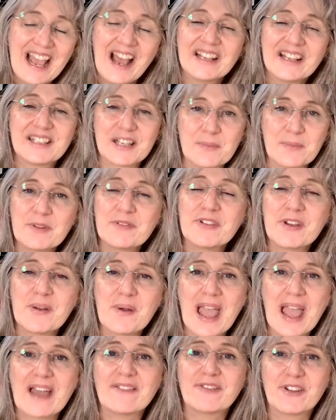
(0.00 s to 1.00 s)
Some of you
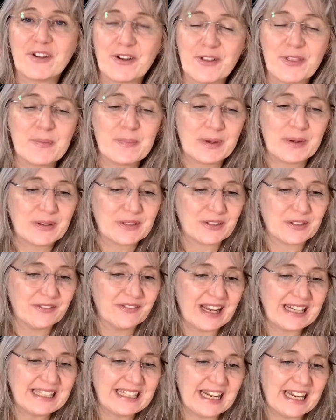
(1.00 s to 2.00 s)
have got the books
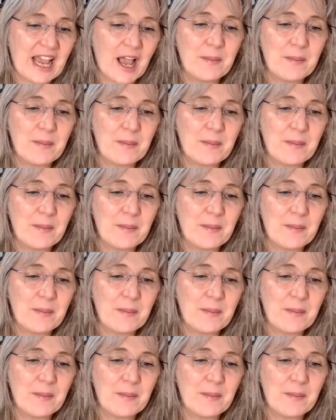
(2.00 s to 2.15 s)
already.